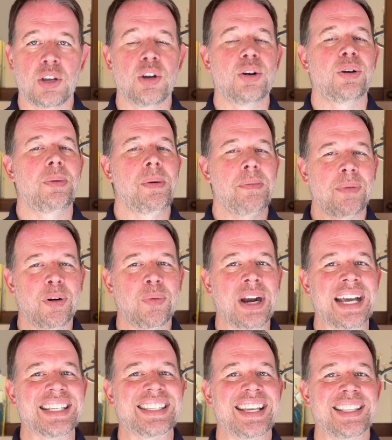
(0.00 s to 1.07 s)
Remember when
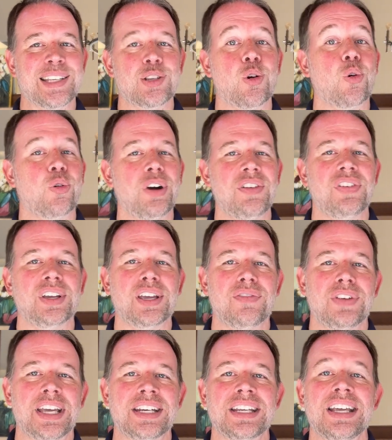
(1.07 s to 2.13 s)
I said this horrific
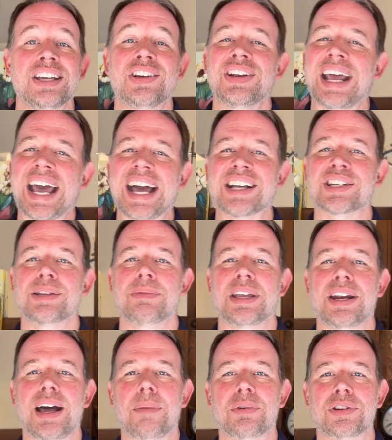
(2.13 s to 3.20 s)
event could actually be
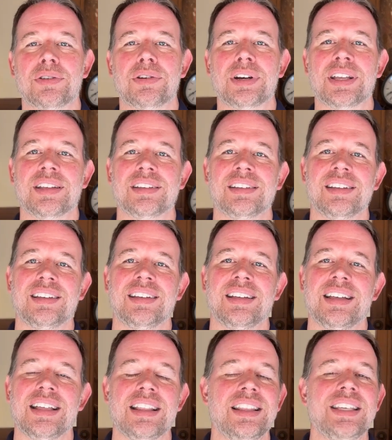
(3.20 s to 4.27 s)
an opportunity?
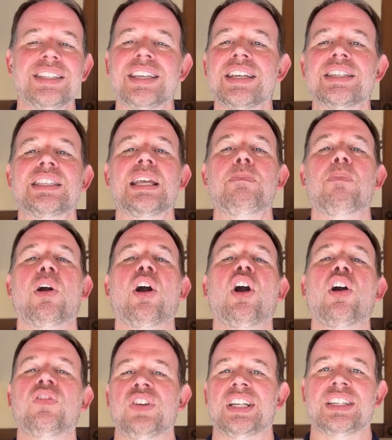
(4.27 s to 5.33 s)
This is the
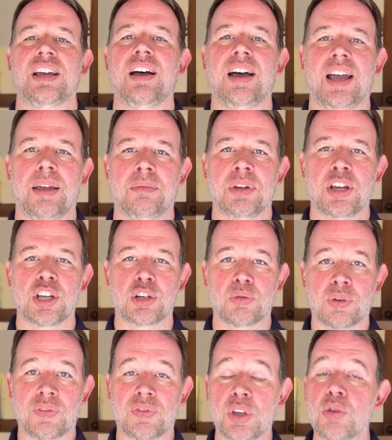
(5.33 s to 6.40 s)
perfect time to
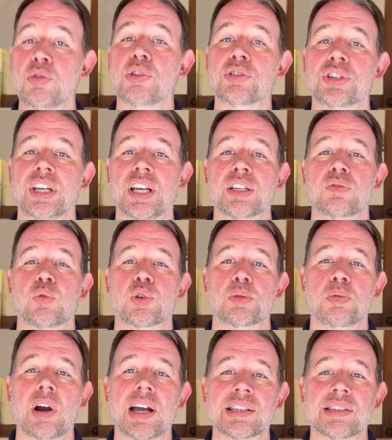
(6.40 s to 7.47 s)
review your Salesforce
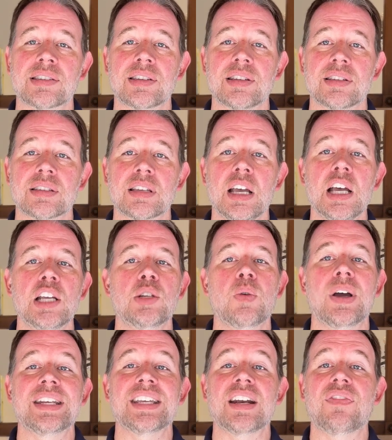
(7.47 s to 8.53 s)
processes to
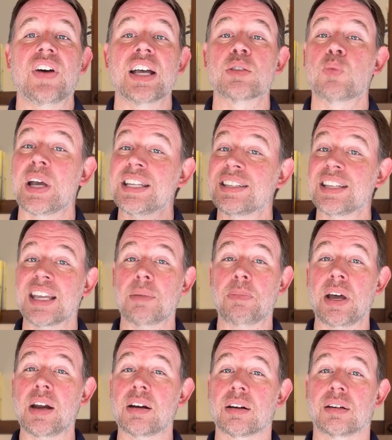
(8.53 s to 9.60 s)
identify ways to get
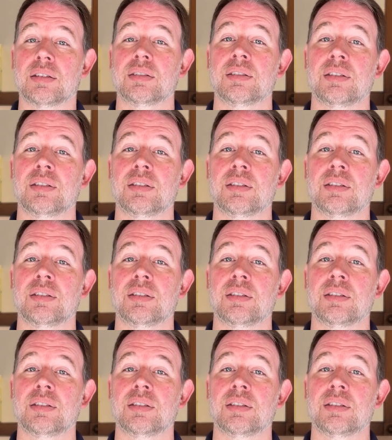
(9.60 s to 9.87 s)
better.